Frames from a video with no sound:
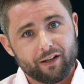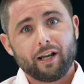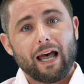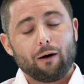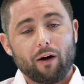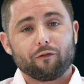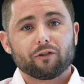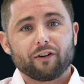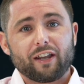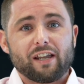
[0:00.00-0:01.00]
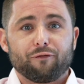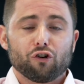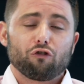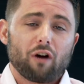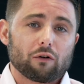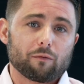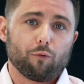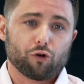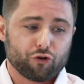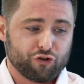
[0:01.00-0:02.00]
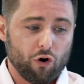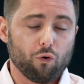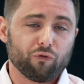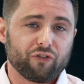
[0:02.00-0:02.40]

However, if your credit report shows